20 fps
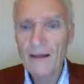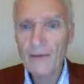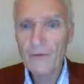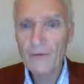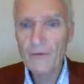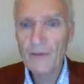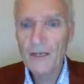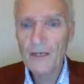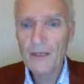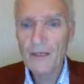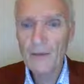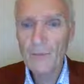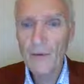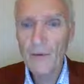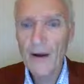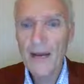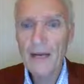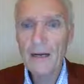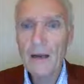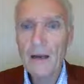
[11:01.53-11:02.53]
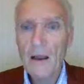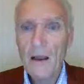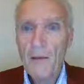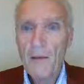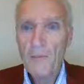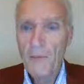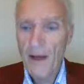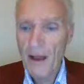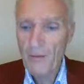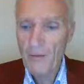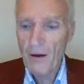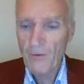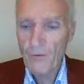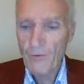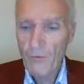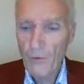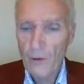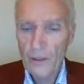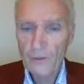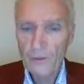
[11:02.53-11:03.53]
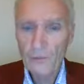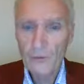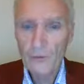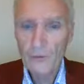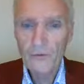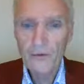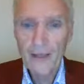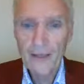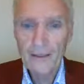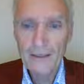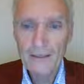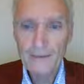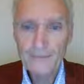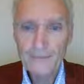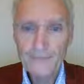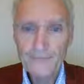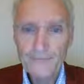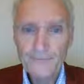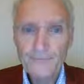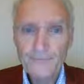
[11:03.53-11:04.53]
deficit in the brain by about 40%.